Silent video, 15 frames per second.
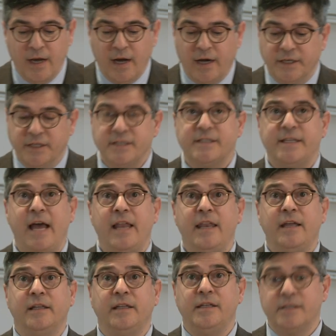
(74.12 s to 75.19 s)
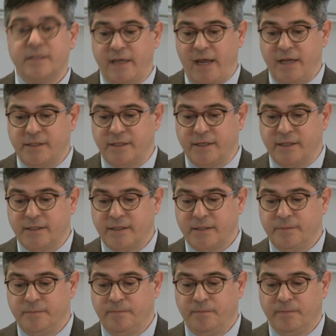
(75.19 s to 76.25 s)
Understanding these cases,